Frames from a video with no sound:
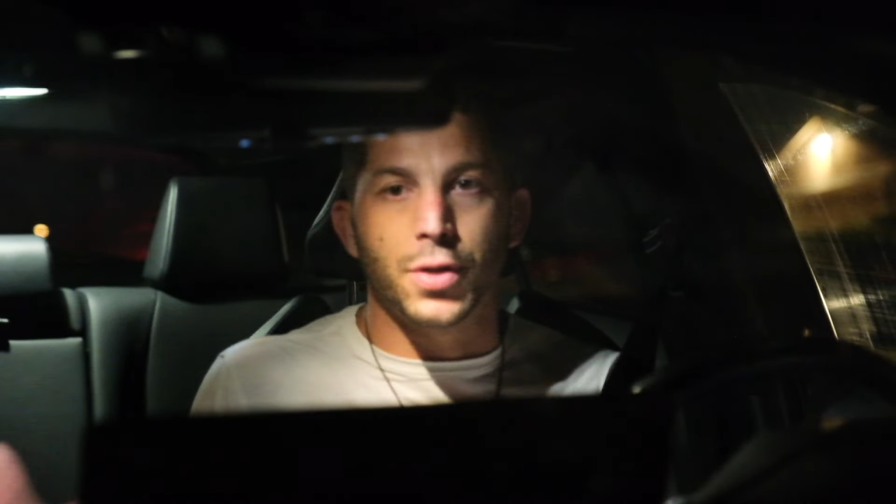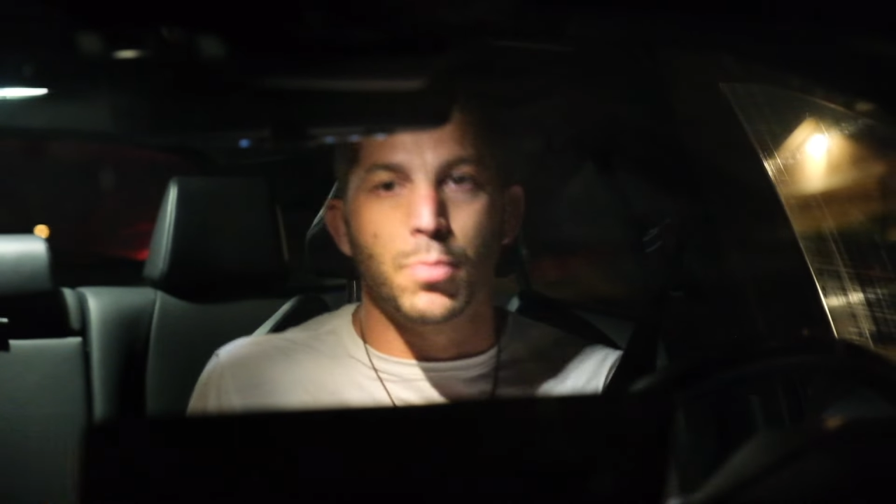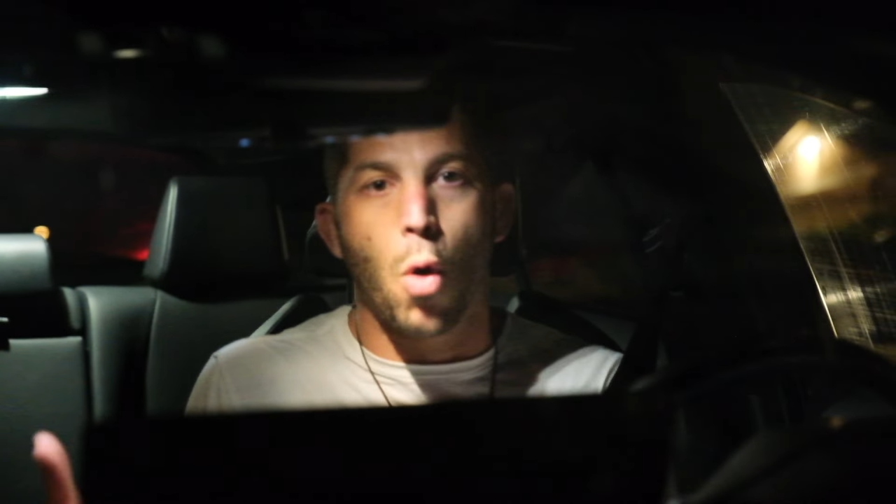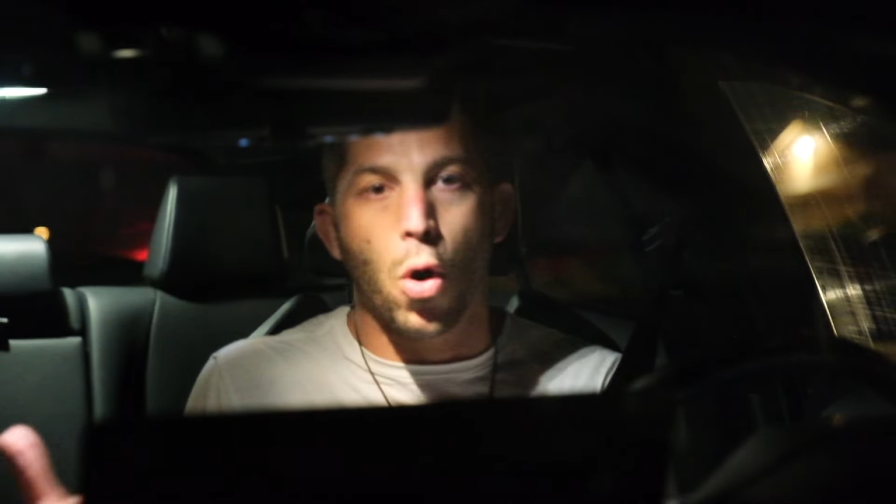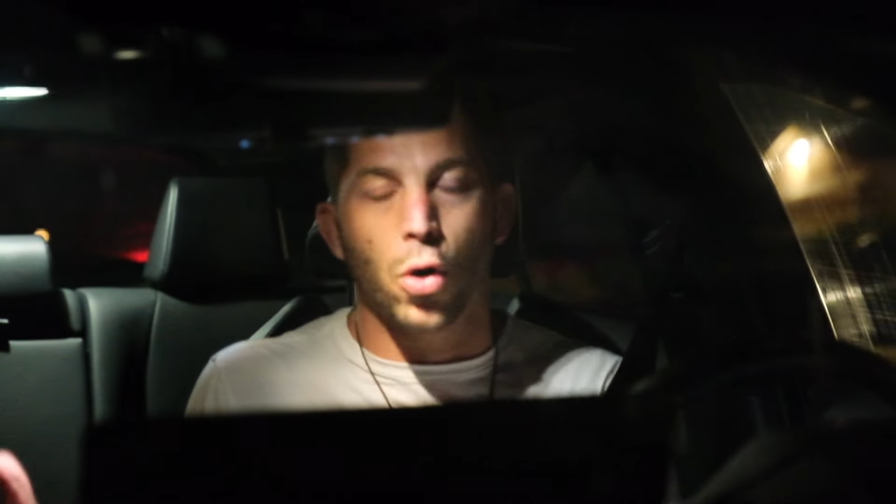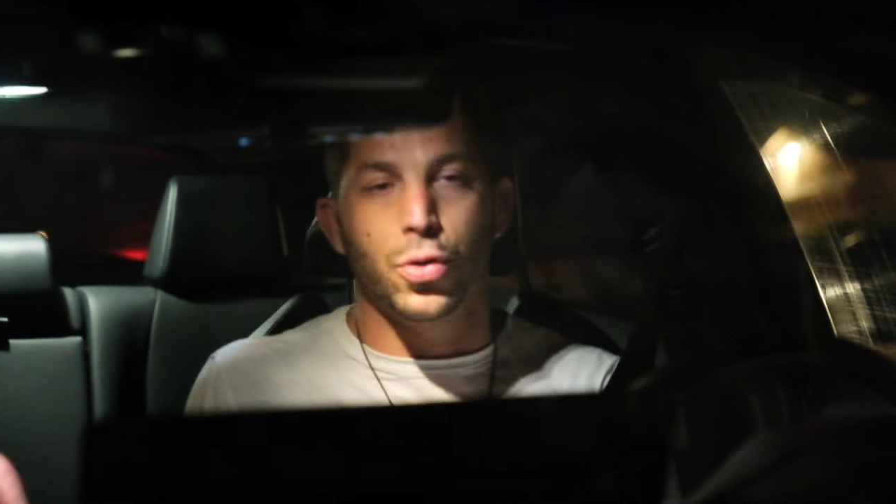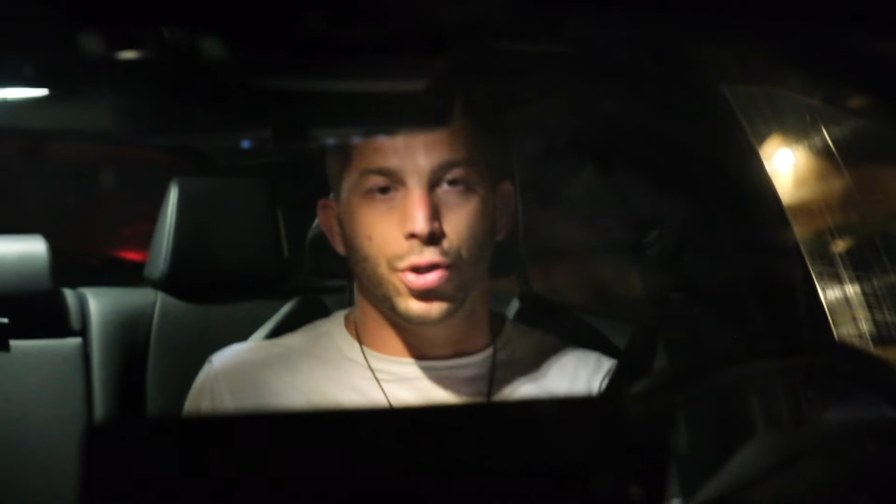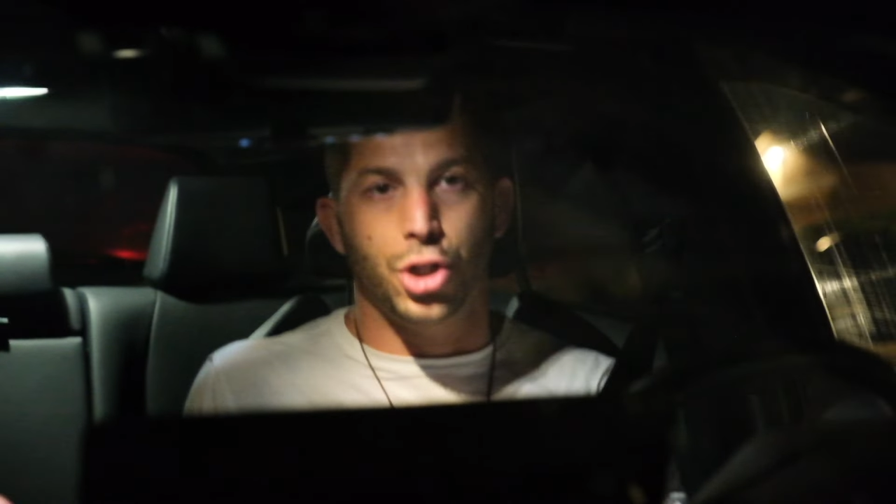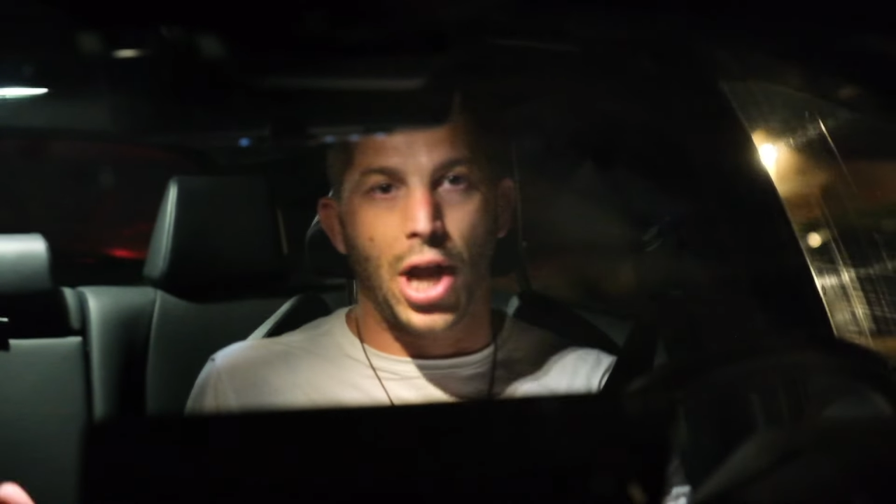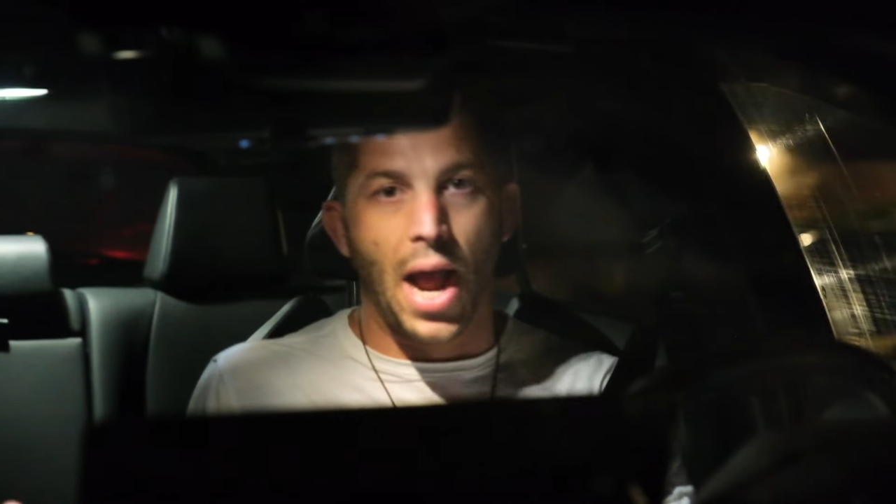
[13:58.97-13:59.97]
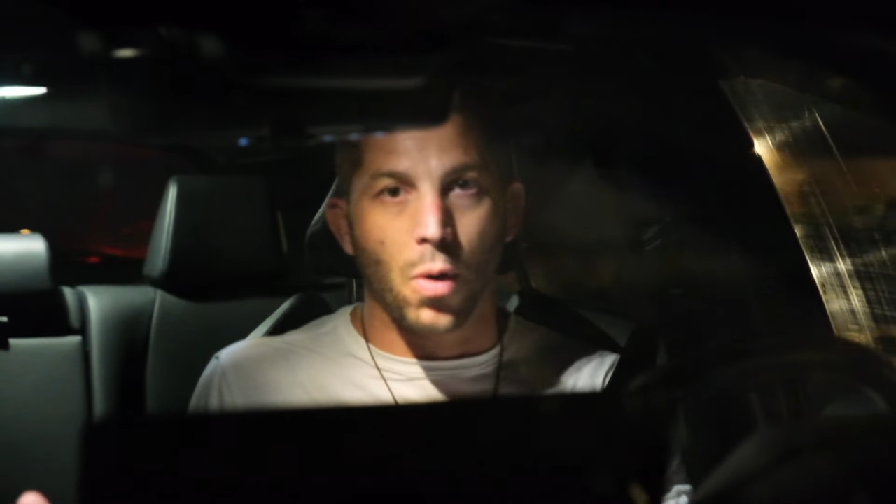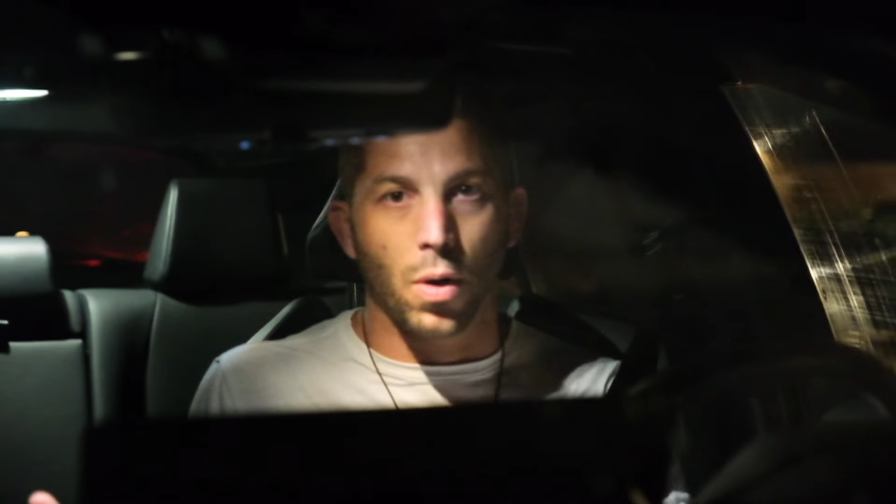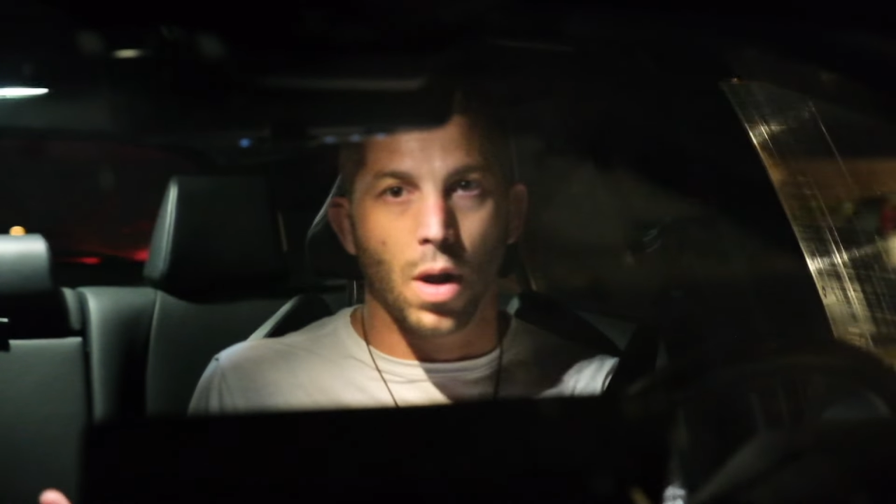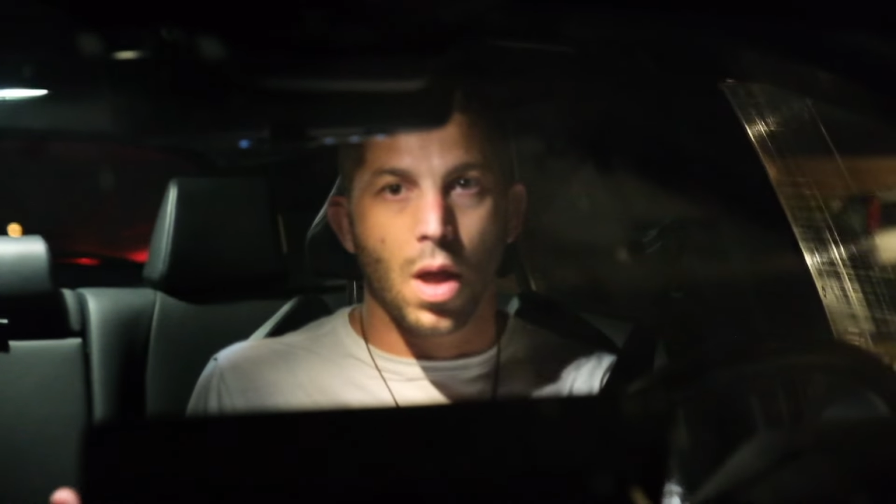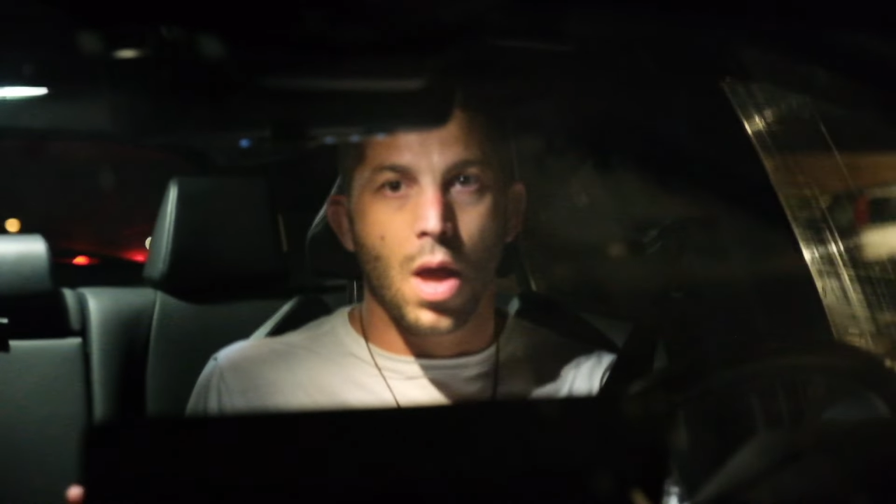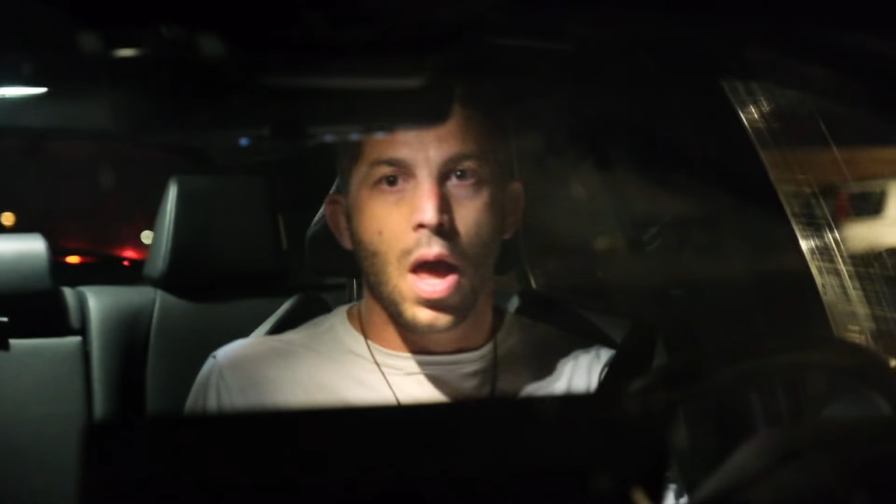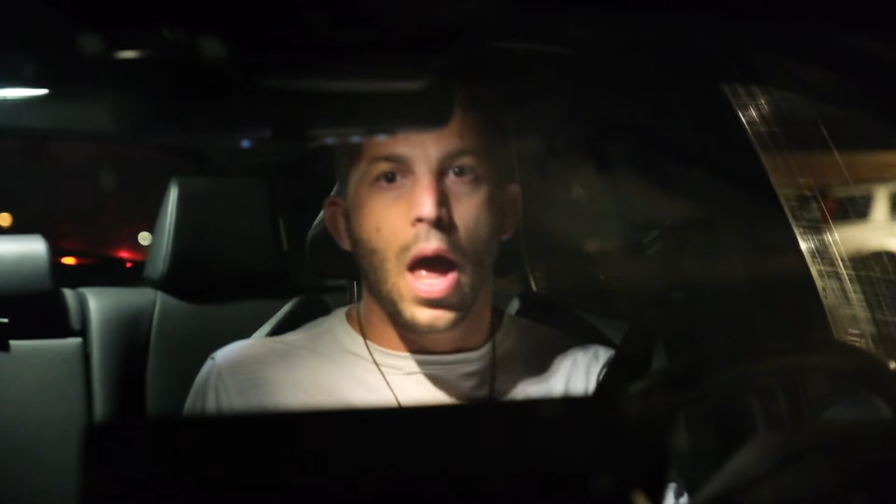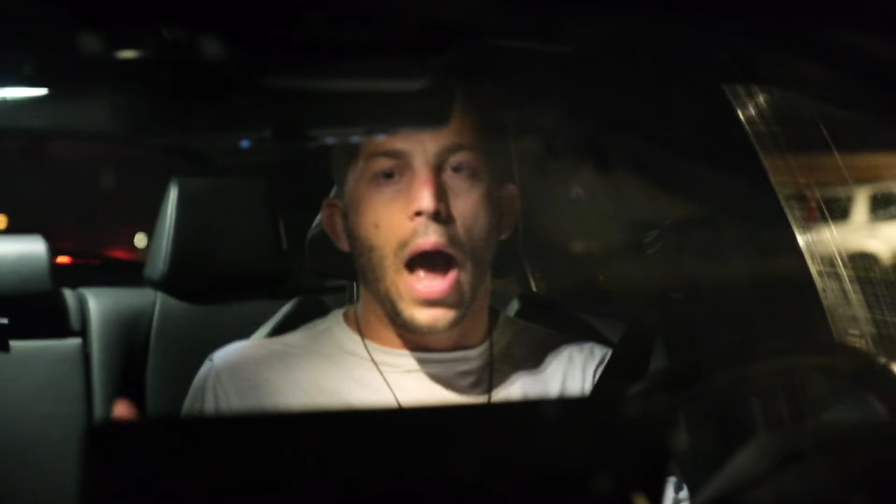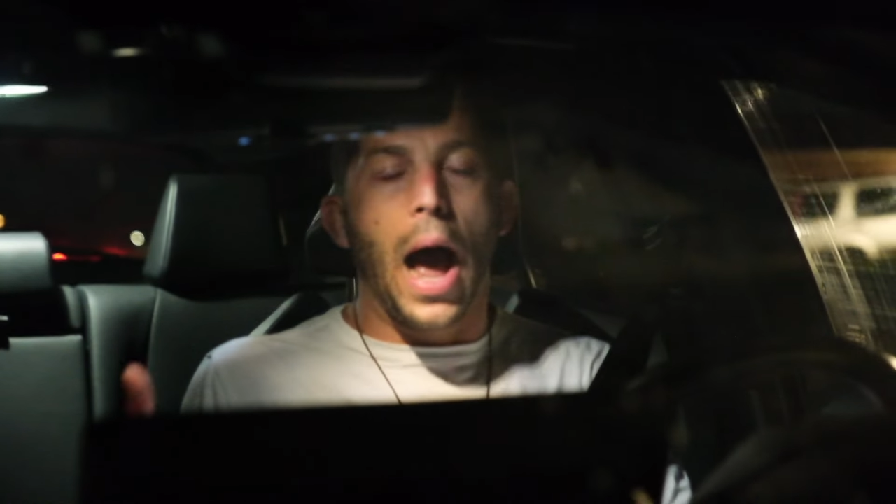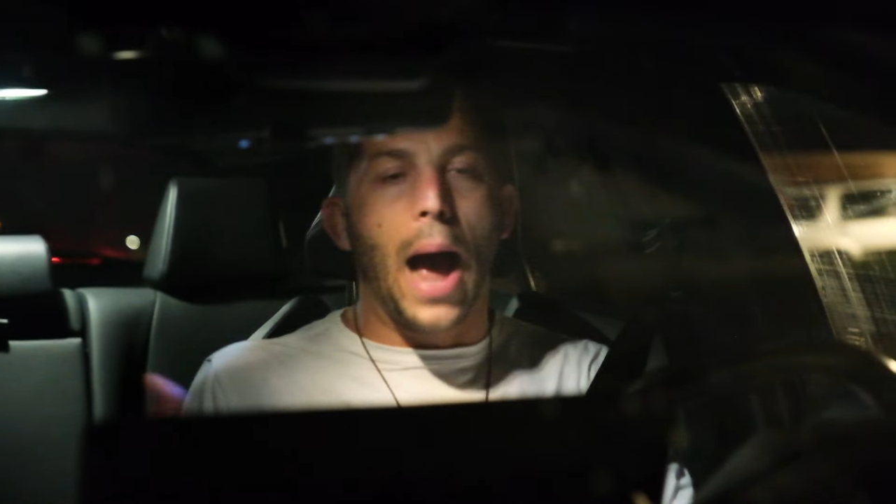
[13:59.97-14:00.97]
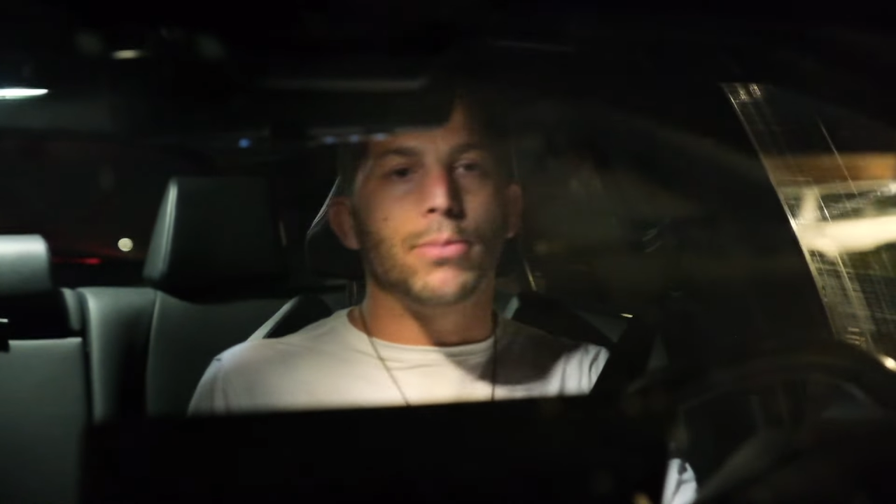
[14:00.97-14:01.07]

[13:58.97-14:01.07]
tomorrow's shower. I'm